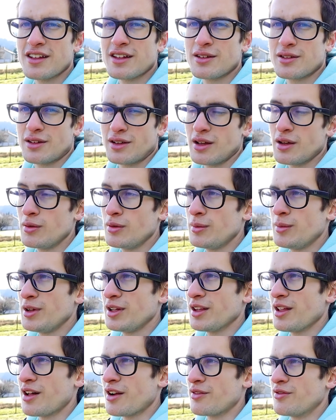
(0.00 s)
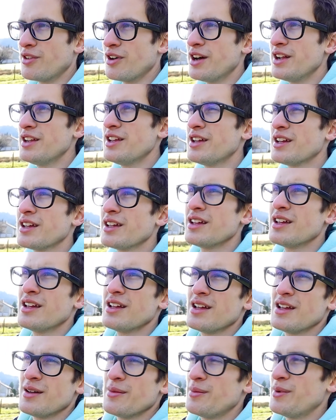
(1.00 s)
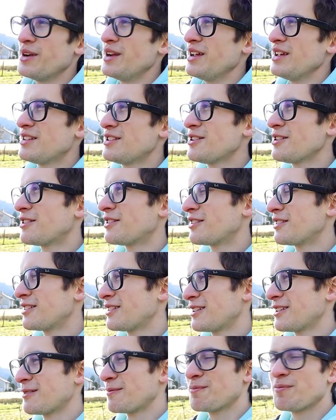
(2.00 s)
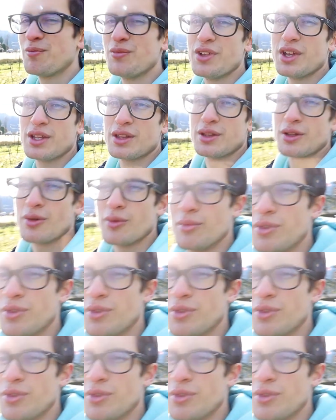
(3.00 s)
as it would be a lot of fun. But it's so